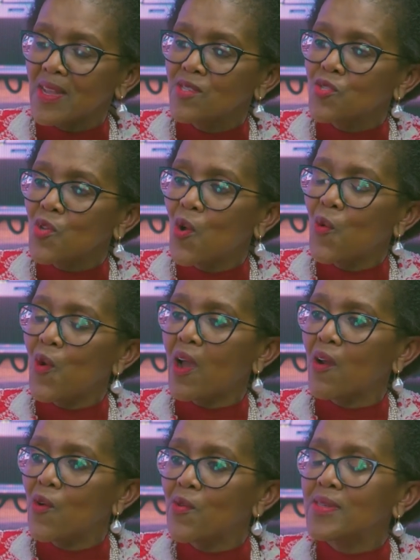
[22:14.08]
So I
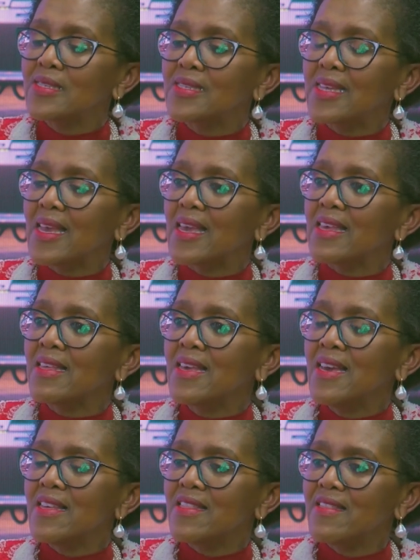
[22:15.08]
always say
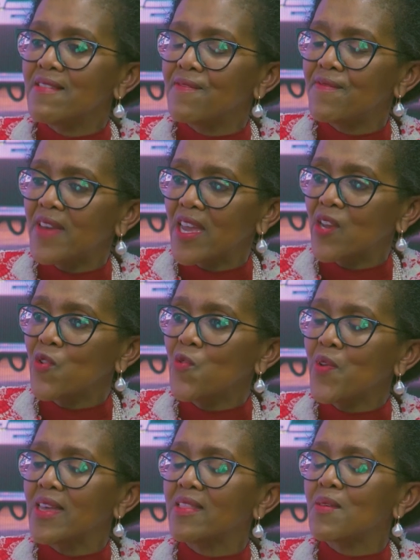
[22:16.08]
the value
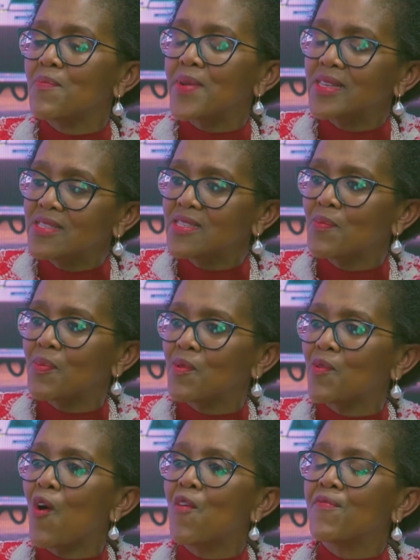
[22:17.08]
and the
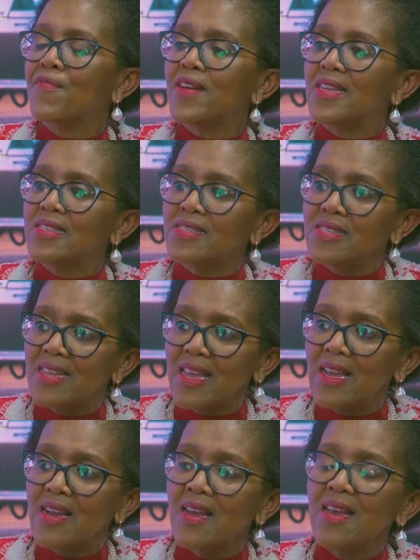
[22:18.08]
principle of
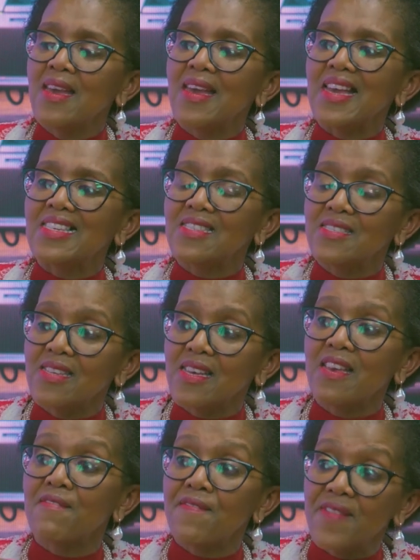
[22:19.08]
listening and
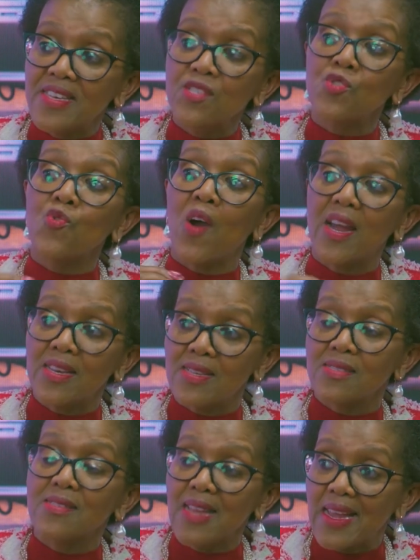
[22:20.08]
seeking first to
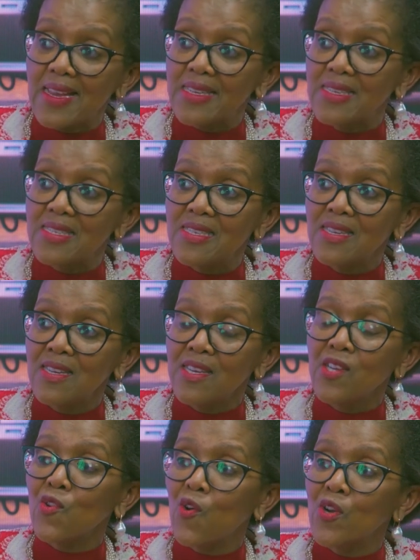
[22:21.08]
understand
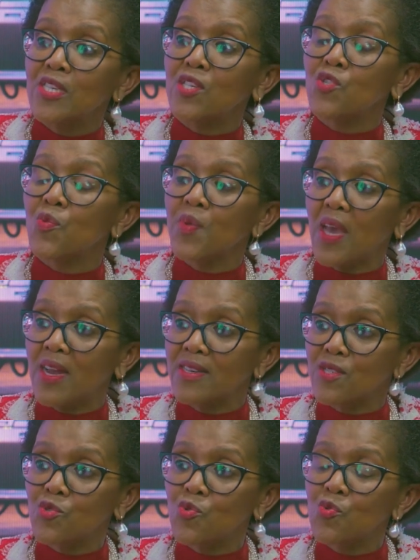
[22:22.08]
in order to be
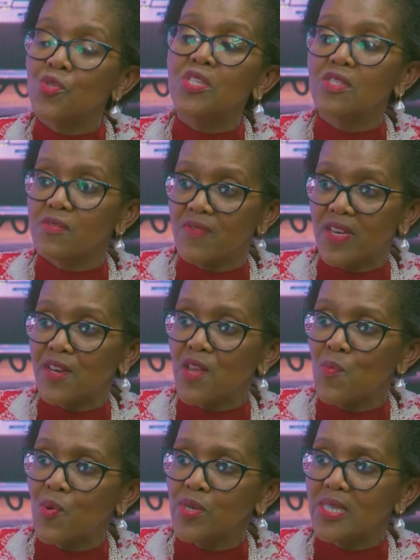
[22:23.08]
understood is very
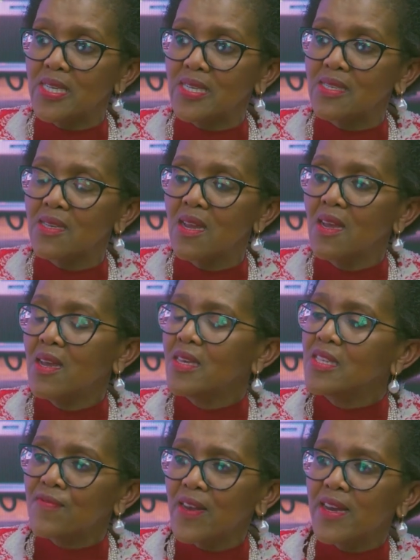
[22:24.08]
important.
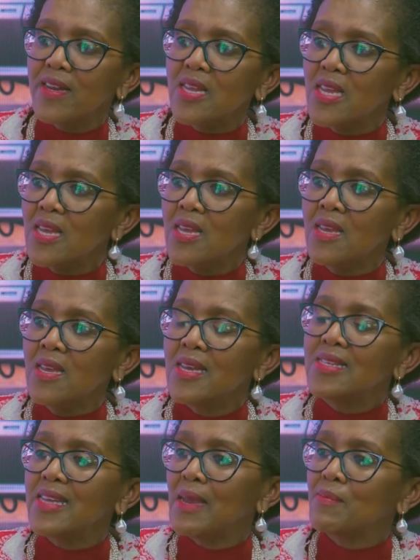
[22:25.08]
It's very
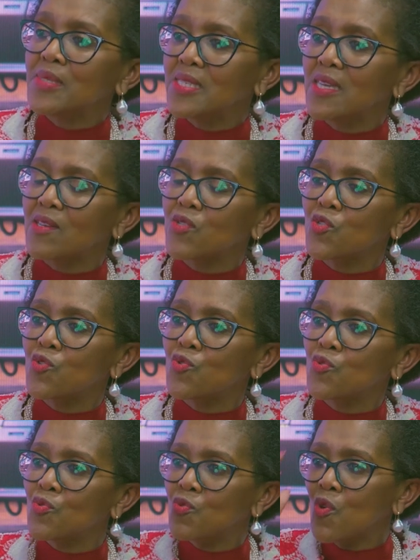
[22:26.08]
tempting
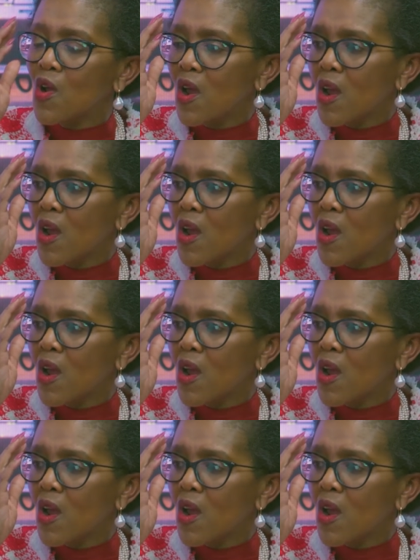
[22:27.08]
to